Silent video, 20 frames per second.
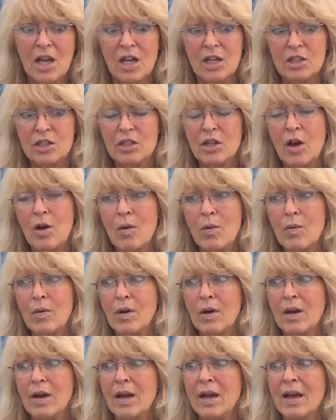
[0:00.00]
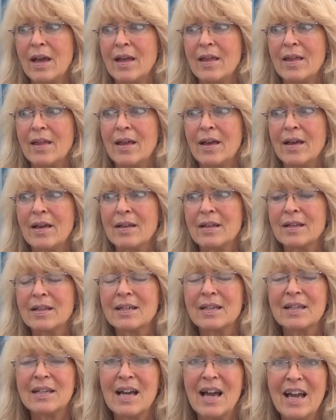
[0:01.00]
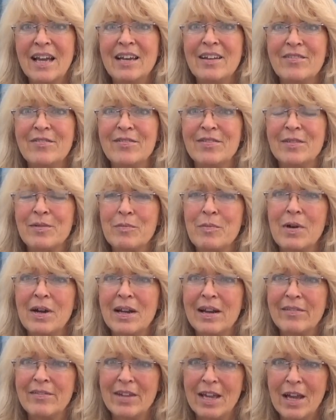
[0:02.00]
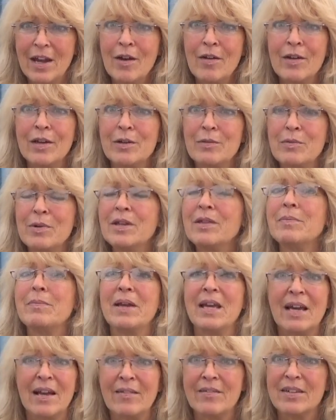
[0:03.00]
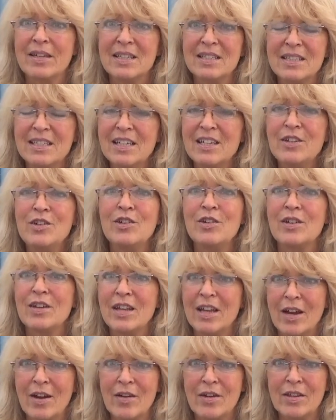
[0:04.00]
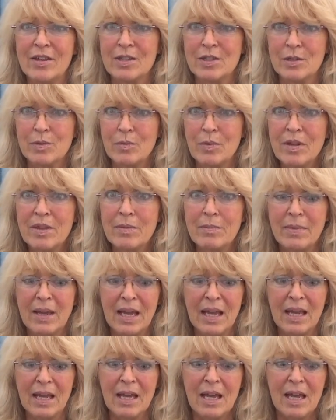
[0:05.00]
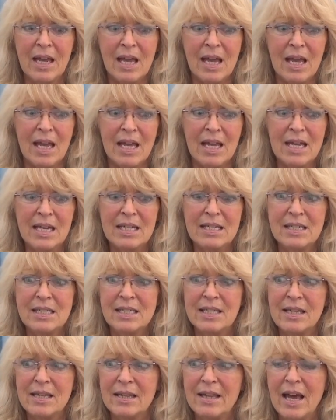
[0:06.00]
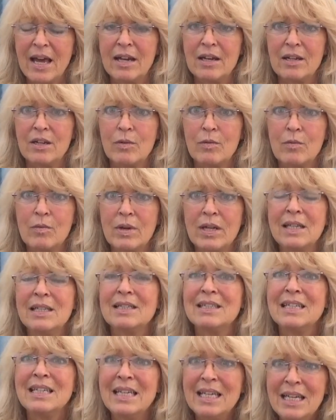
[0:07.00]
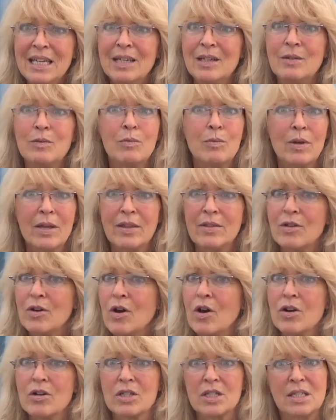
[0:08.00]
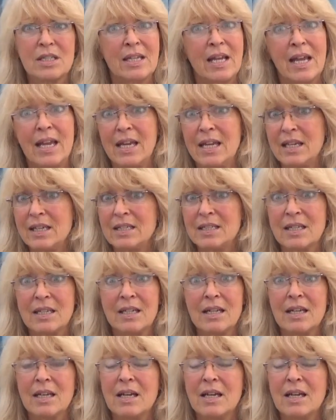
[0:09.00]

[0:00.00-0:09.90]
So kind of what I've carried with me, and I continue to carry this with me, is that we lead with our state.